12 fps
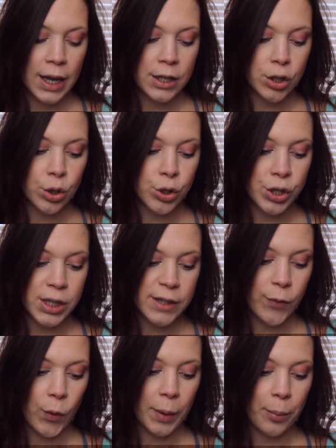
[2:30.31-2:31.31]
Solutions
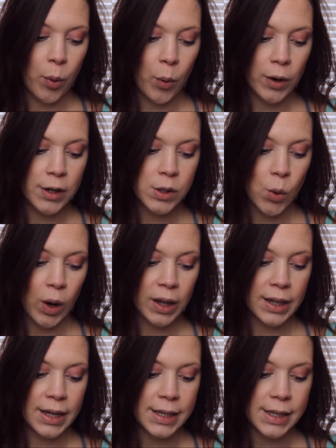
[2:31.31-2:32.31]
for pores,
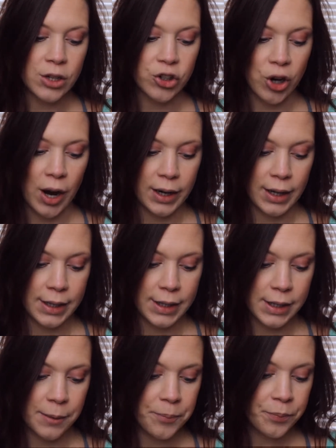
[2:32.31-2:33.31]
oiliness, and
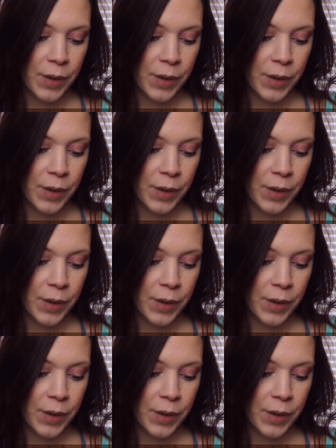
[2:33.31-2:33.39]
dryness.